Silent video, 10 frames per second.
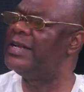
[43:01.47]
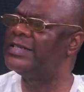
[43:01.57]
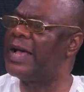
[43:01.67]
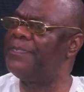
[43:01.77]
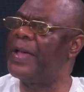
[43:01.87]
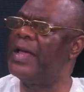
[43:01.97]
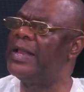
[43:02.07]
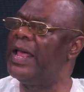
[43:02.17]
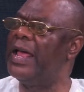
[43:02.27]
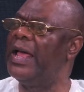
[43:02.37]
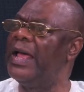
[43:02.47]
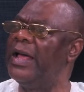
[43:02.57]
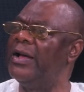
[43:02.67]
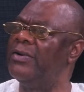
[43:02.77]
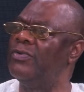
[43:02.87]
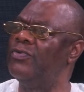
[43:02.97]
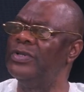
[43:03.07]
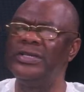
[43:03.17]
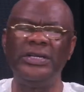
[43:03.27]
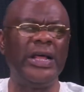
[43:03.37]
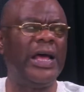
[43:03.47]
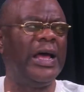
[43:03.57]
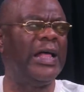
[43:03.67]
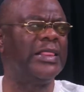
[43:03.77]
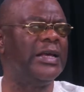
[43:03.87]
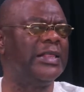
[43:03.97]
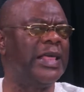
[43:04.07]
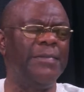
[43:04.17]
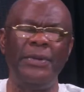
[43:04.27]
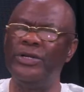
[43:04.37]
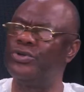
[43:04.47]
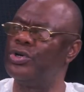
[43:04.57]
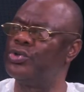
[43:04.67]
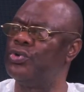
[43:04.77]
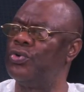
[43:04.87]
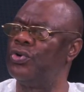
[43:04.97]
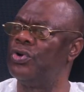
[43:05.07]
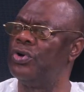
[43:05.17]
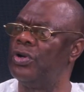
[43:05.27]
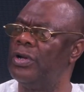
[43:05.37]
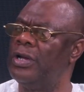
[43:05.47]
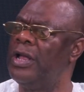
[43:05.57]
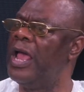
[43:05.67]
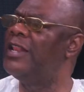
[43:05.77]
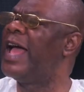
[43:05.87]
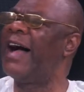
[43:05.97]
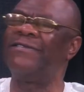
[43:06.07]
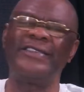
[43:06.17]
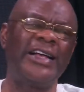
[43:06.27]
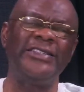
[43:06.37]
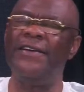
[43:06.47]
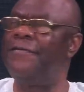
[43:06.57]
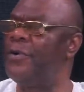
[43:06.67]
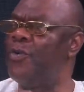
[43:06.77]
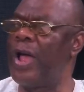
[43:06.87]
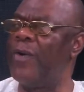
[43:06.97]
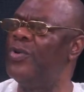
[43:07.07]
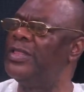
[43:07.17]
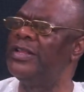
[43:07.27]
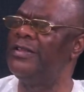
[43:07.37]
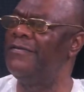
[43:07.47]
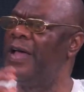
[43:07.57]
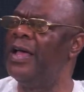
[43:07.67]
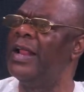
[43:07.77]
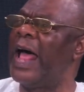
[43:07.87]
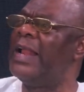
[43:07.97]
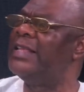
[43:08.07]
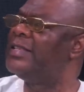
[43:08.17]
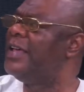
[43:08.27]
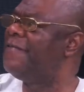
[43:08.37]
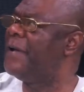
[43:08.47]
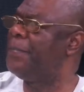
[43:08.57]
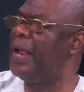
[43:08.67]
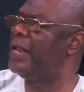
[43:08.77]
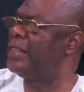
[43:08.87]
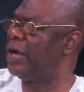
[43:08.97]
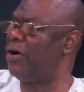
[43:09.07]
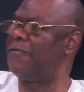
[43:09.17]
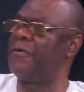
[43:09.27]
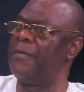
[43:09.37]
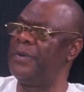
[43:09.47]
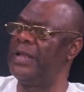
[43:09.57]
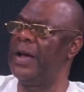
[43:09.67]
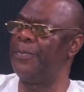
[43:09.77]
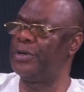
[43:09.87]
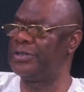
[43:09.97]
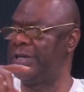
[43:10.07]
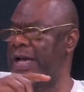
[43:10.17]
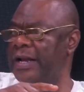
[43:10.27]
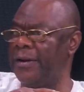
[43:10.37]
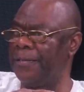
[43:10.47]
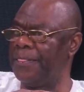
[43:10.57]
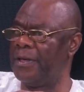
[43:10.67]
disappeared within, I think, 10 minutes or so. They have searched everywhere within at least if a plane will take off from the airport here now.